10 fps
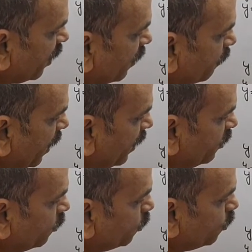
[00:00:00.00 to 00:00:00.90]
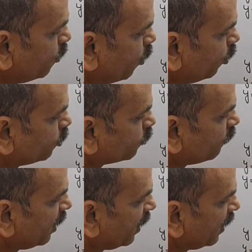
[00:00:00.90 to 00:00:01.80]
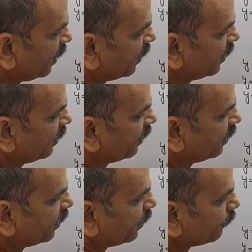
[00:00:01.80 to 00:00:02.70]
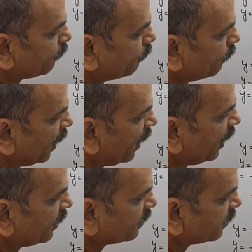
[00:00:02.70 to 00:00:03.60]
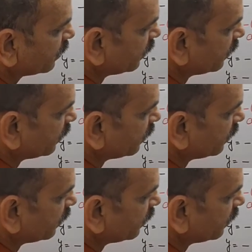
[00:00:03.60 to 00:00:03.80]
1 by 2 whole square plus